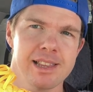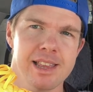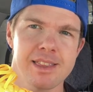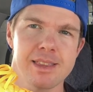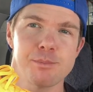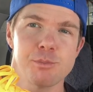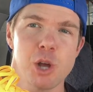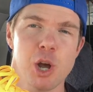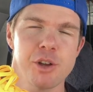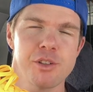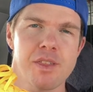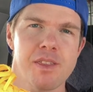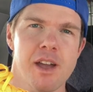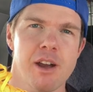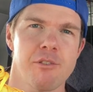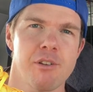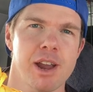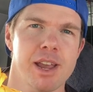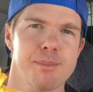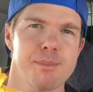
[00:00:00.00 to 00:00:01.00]
let them know that
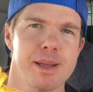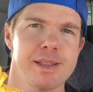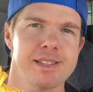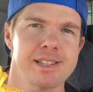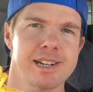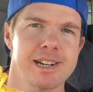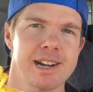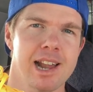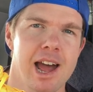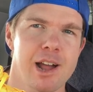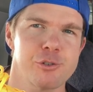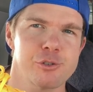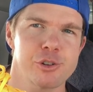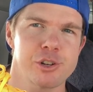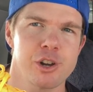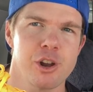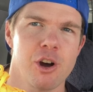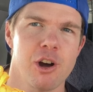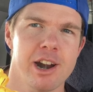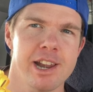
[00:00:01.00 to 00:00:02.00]
they're recommended at
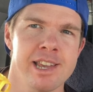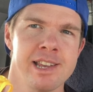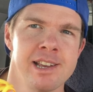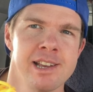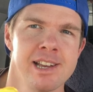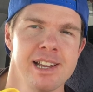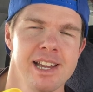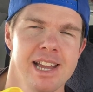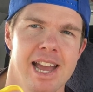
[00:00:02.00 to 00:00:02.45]
190